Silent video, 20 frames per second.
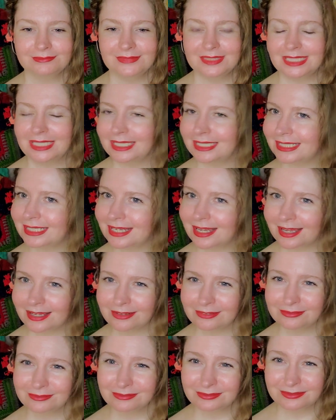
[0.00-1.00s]
did
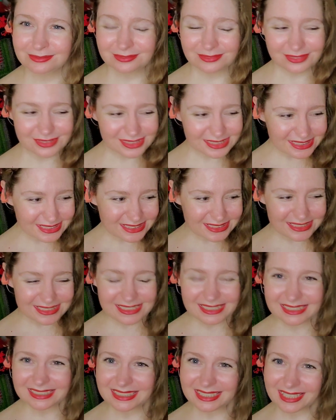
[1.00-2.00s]
not really
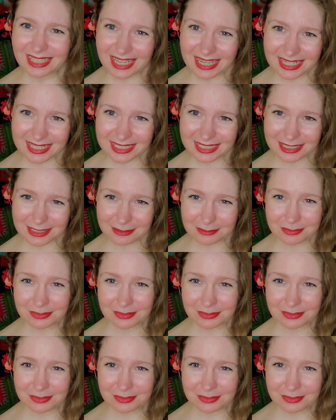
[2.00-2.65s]
like it,